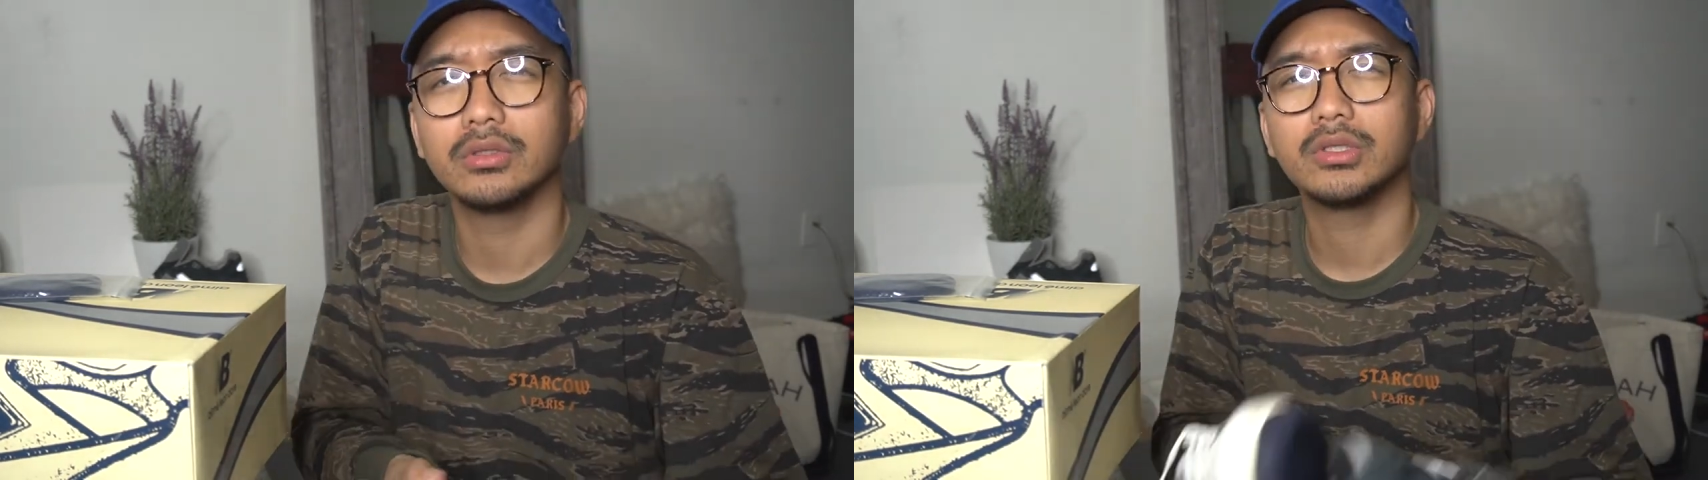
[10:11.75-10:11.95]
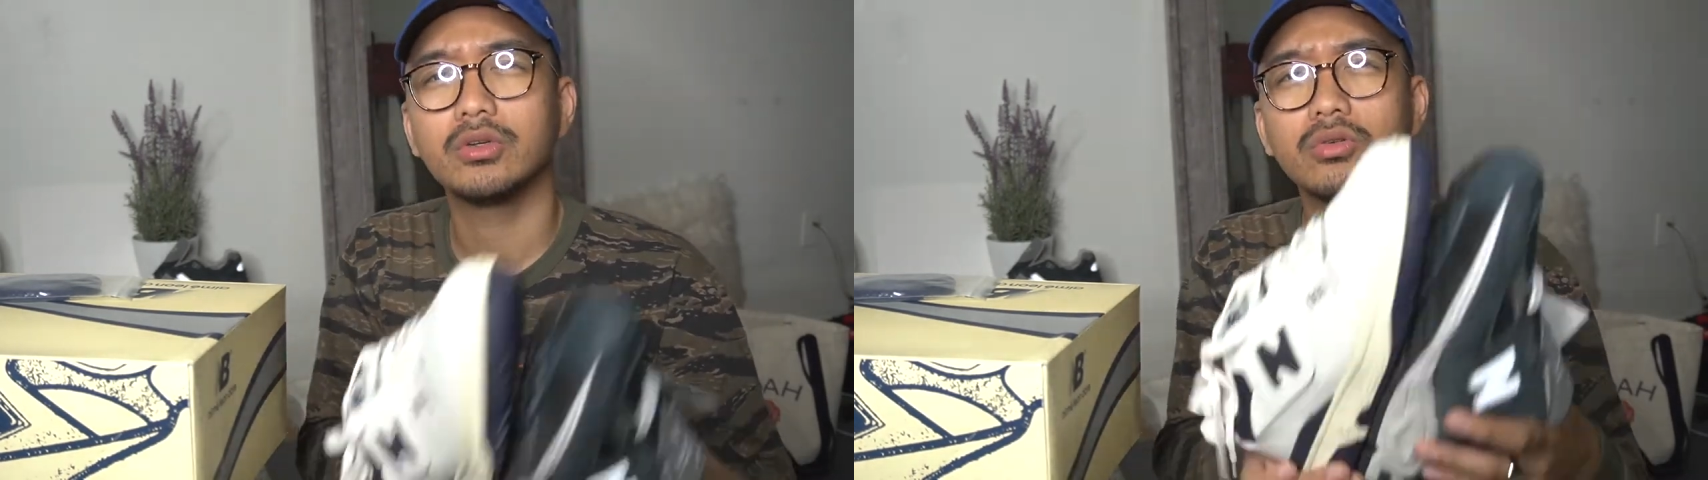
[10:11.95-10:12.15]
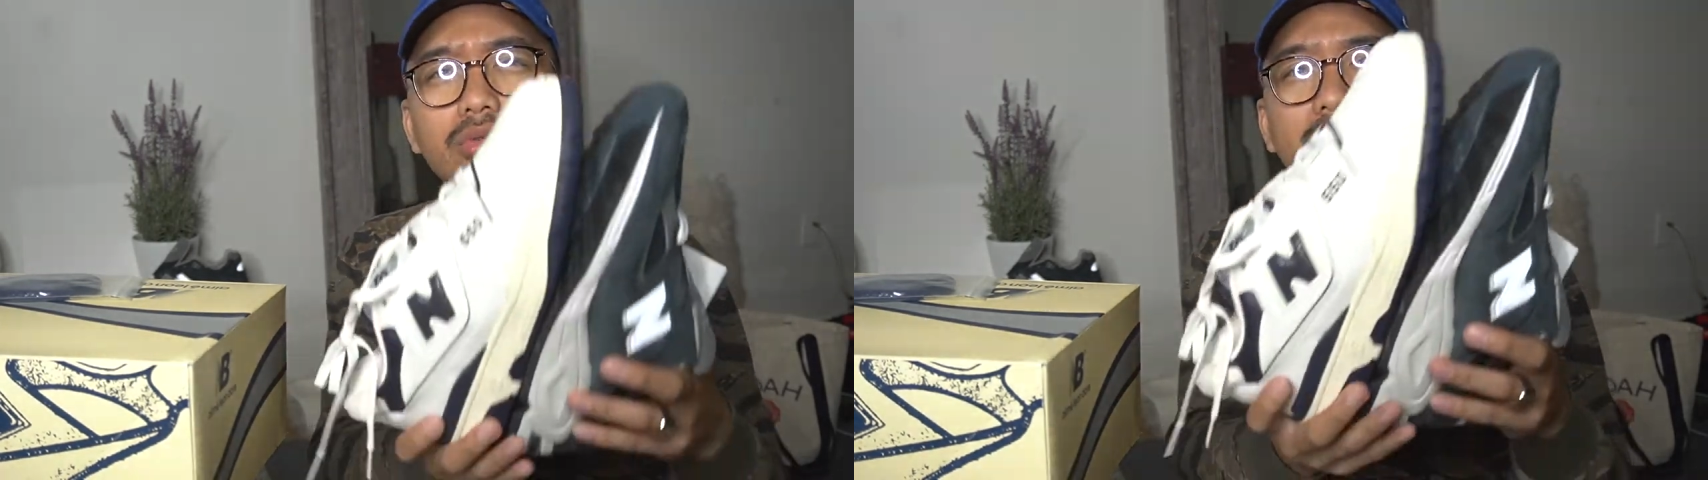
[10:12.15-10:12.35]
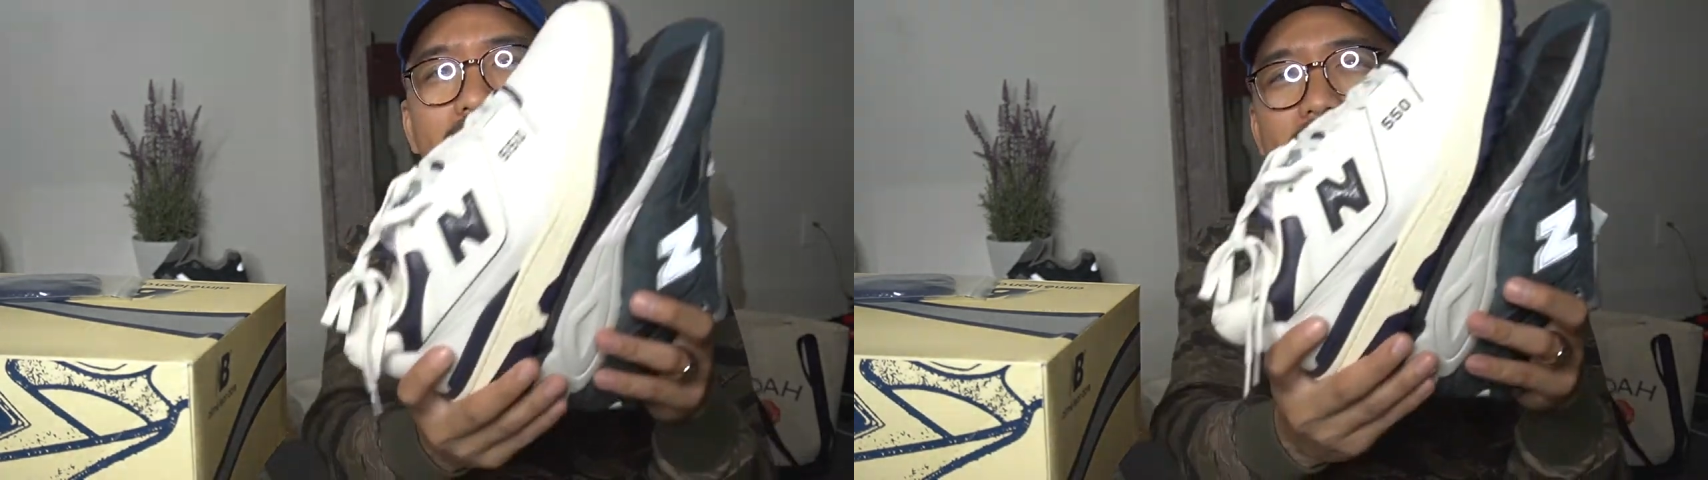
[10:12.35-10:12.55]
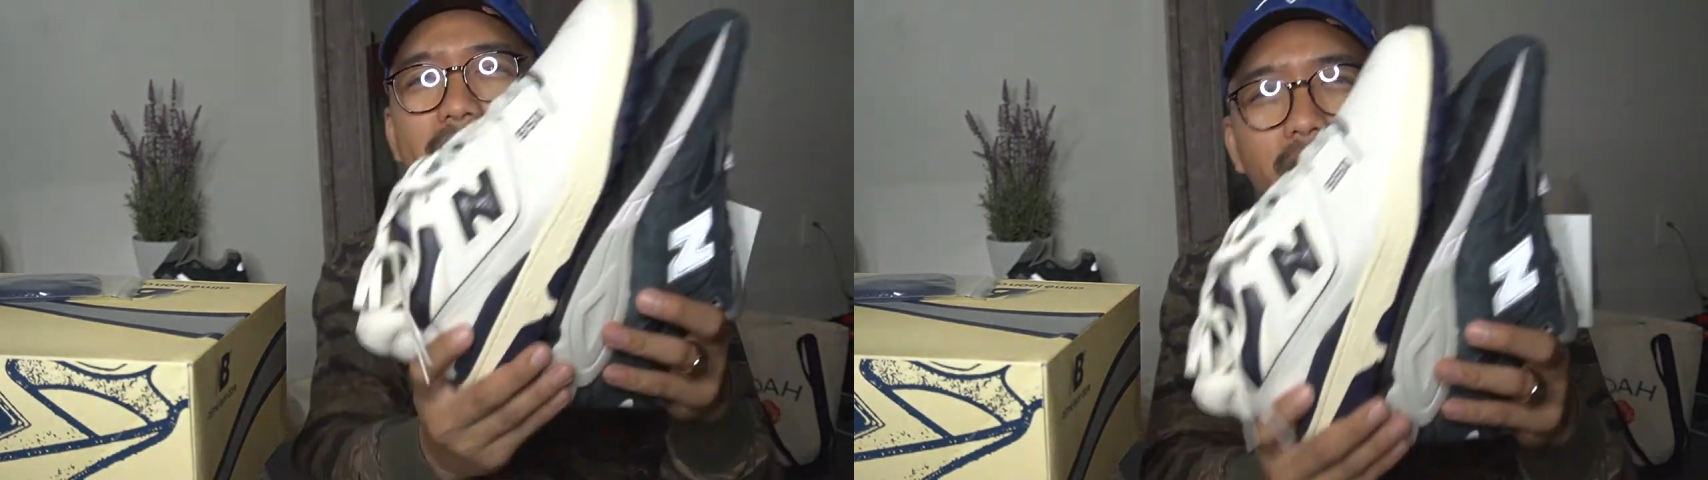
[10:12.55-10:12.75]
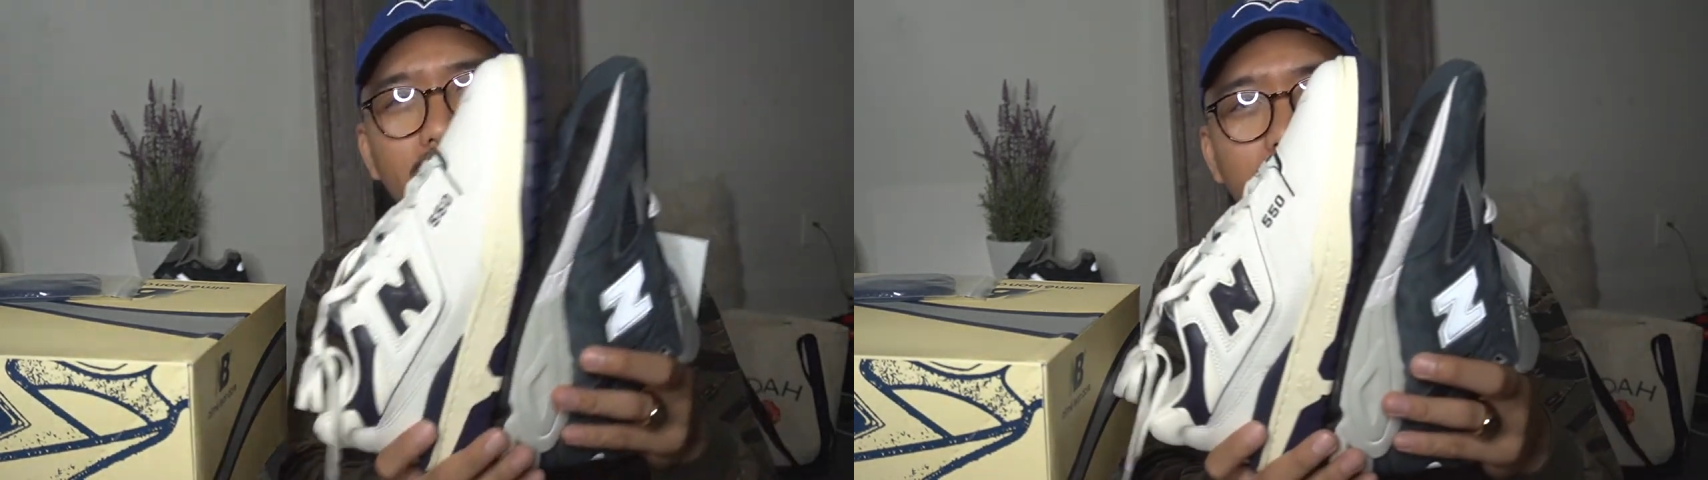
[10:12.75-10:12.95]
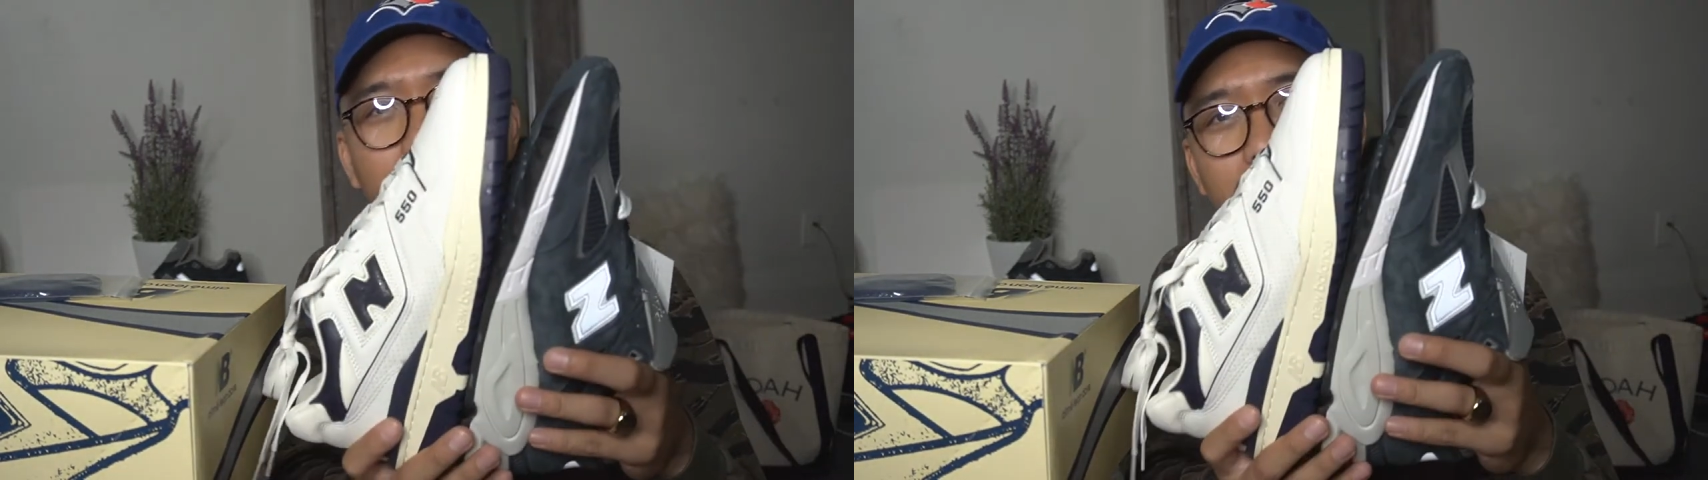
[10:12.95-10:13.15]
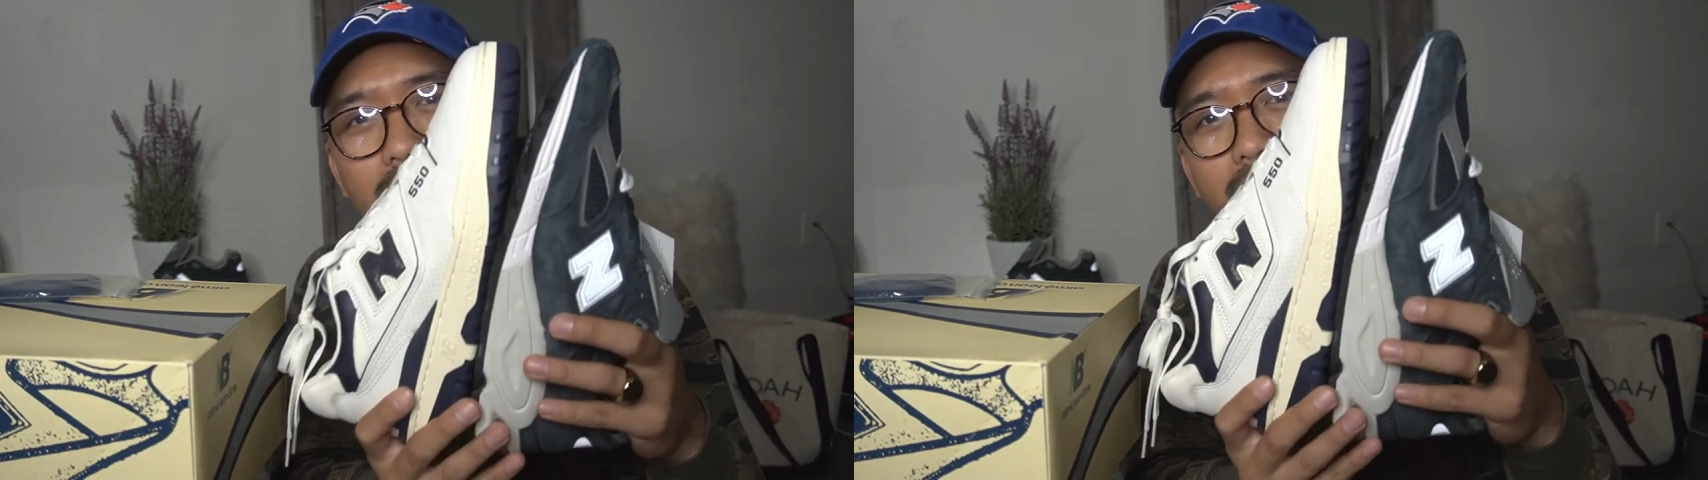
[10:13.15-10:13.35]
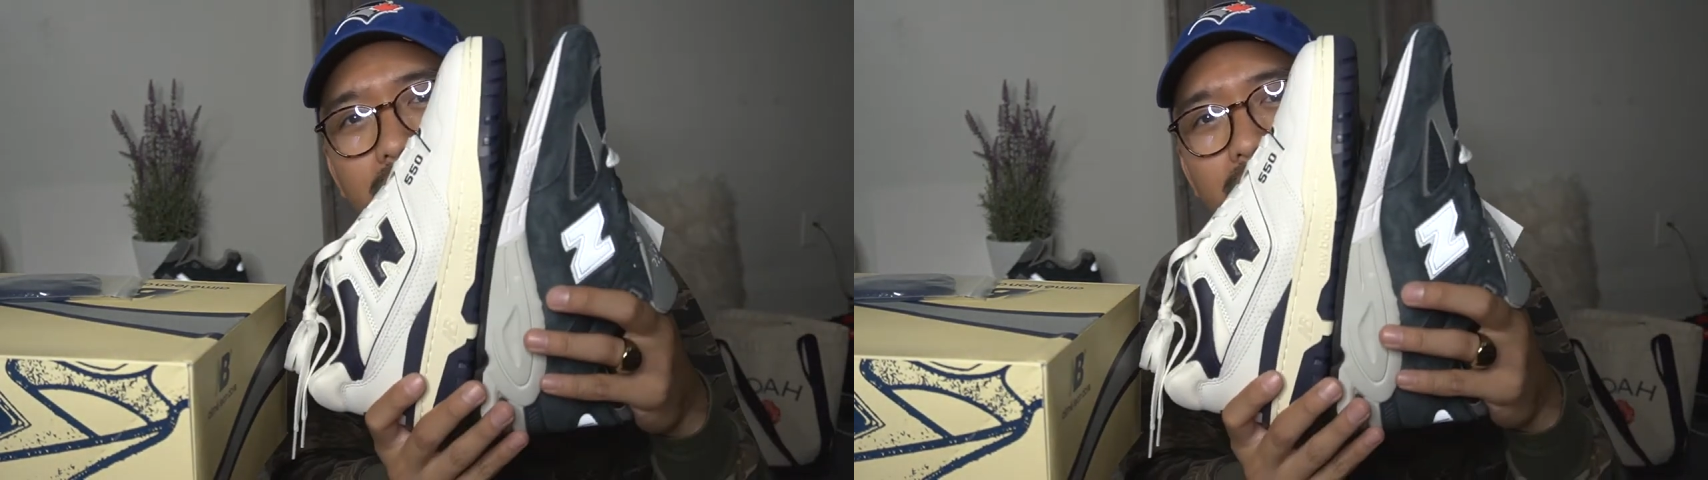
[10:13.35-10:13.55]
two sneakers